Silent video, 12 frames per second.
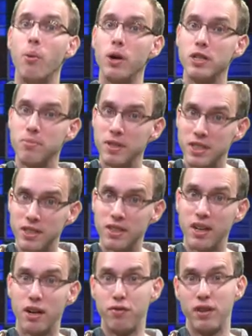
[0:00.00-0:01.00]
which means that
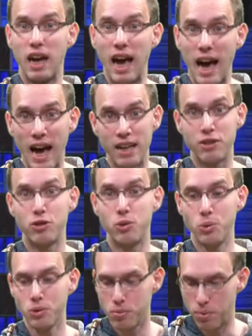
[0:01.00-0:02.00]
if we add
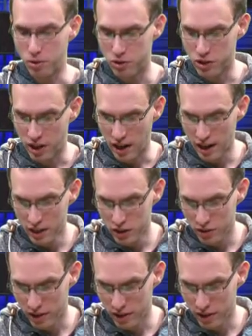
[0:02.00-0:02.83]
2 to both sides,